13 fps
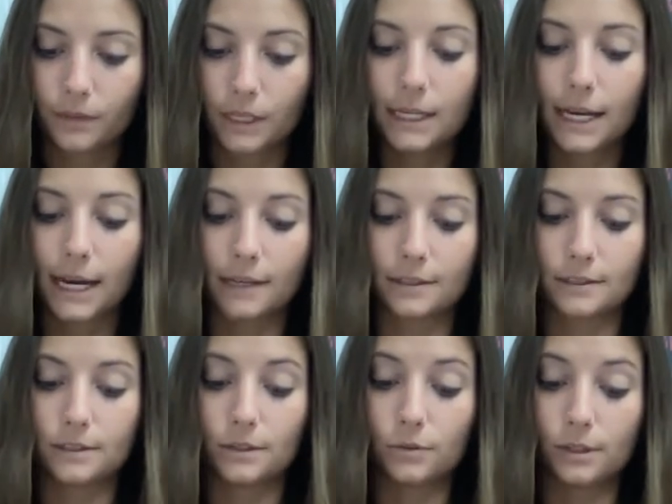He
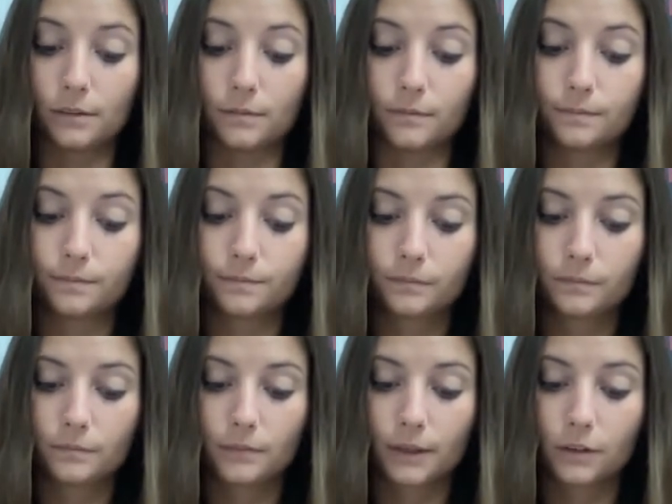asked Susan.
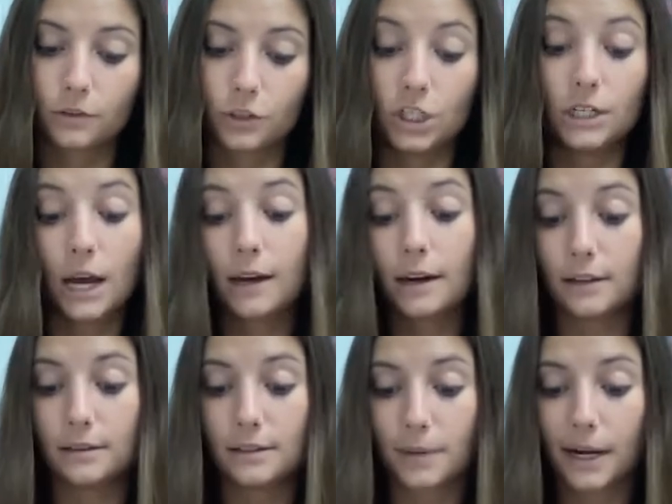She
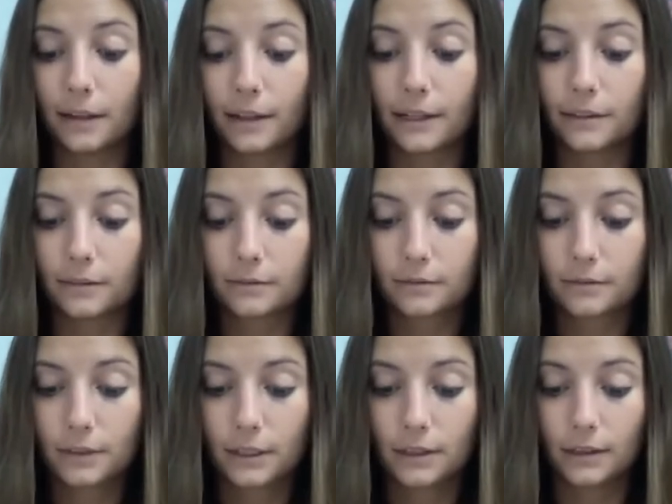nodded, smiling.
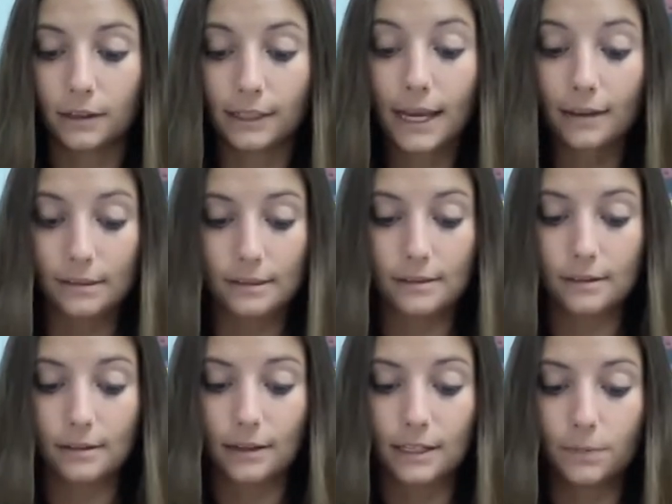
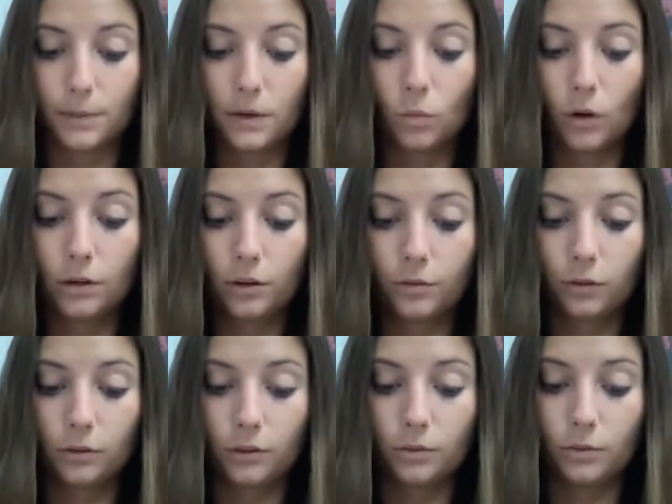Yes, it's been
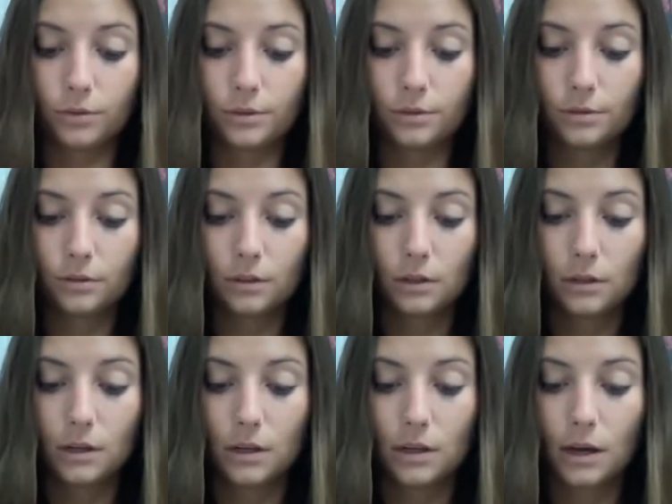wonderful news.
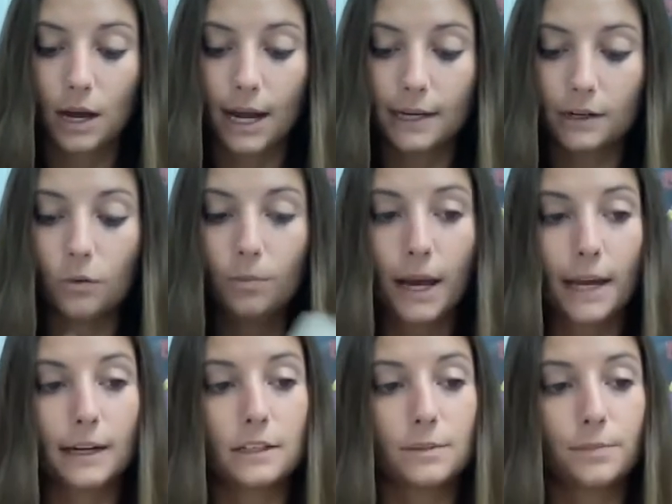I know
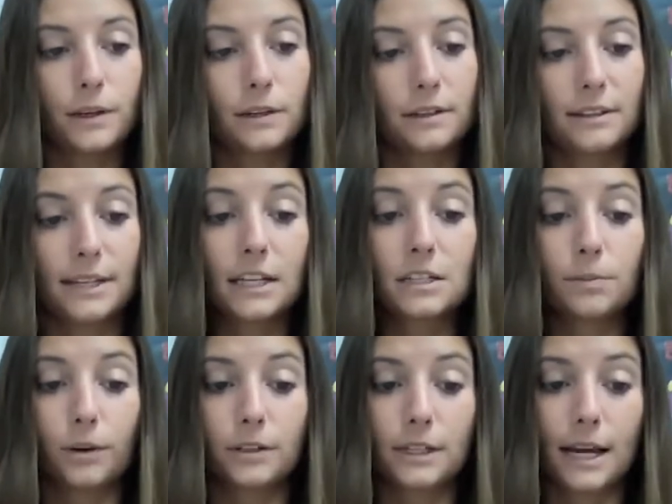Maddie's been
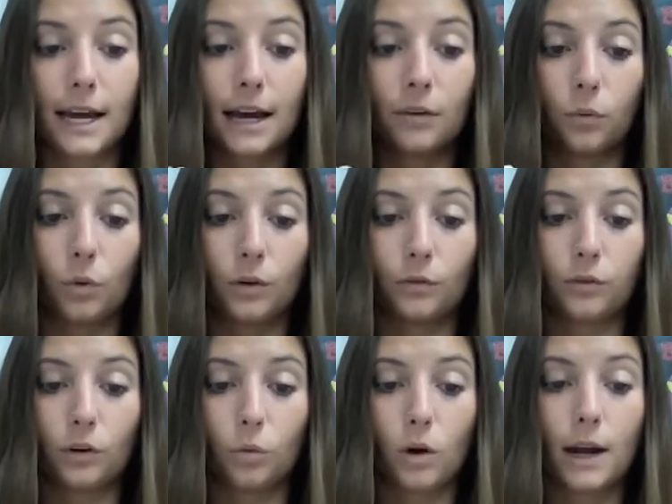desperate to have one
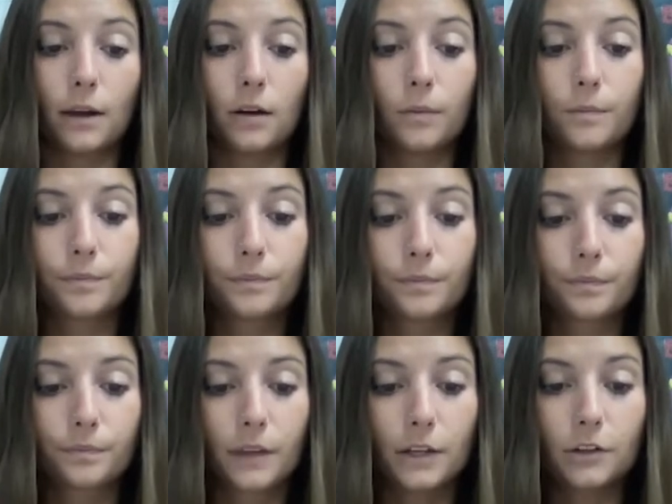for a while,
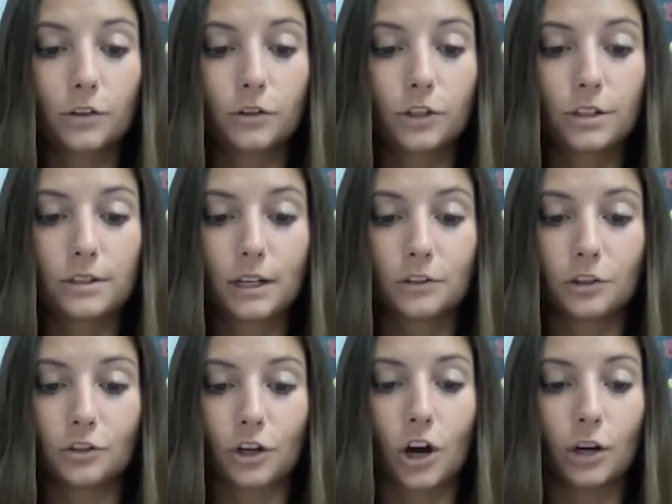and you're just such
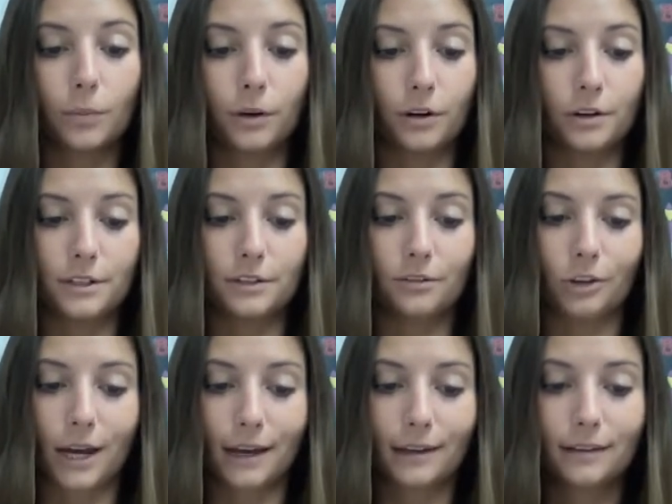a dog person,
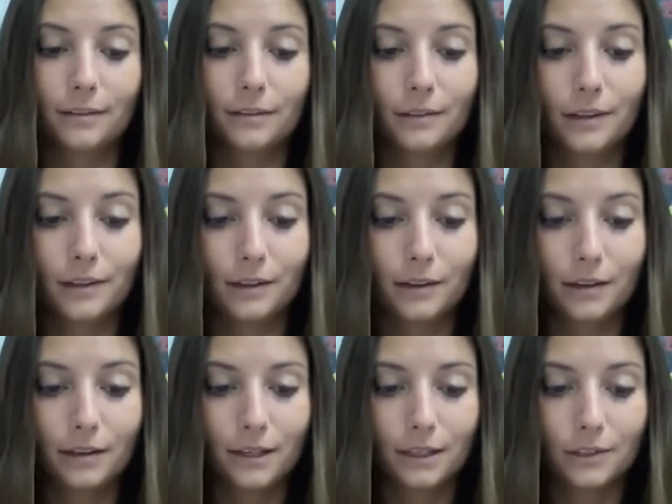Jack.
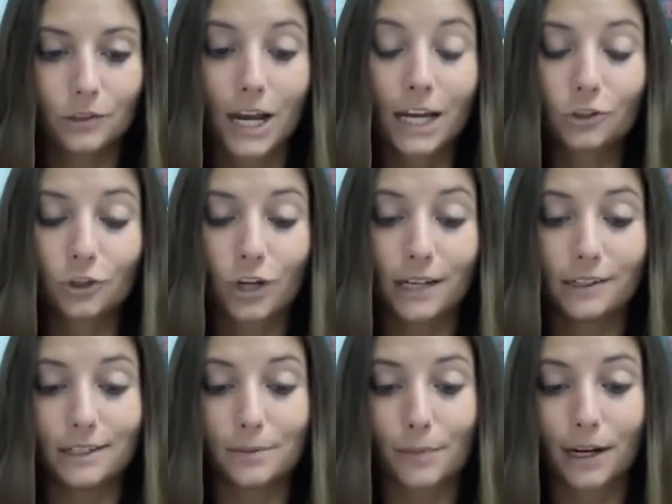Jack
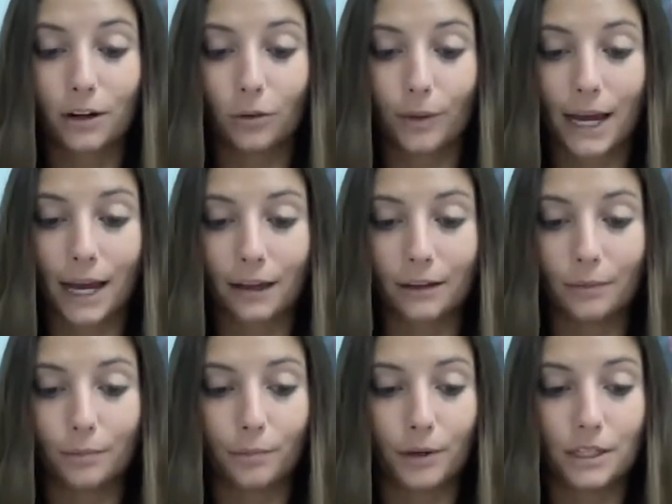tried to smile back,
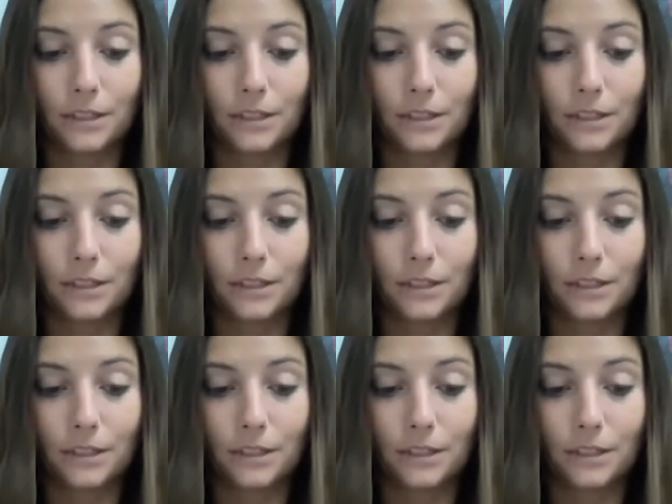but